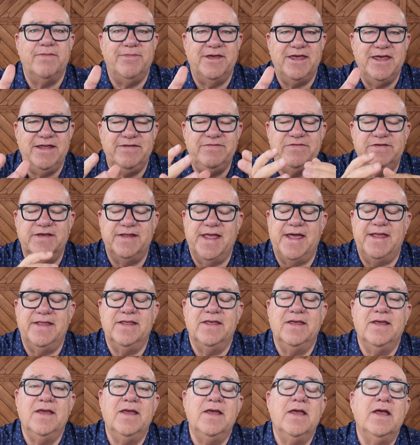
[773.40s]
internet.
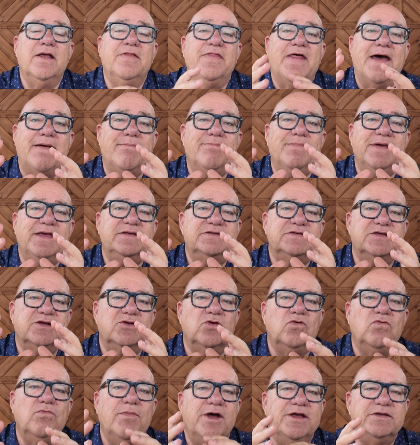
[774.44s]
That means that
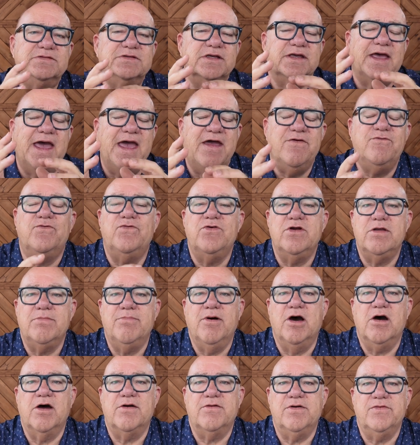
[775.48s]
almost every
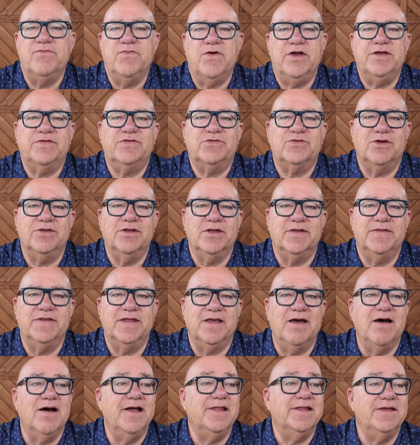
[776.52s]
bar and restaurant on the
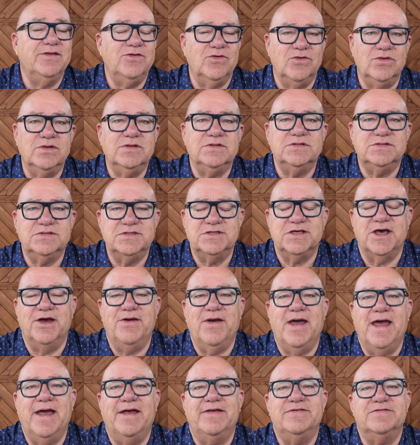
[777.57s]
island also
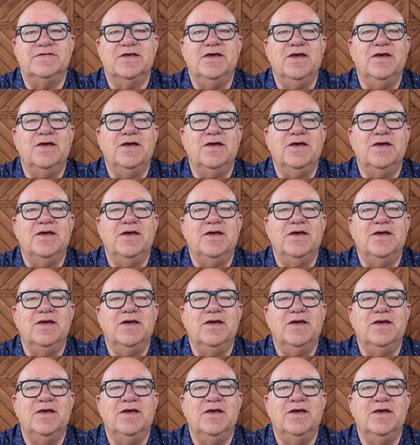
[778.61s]
has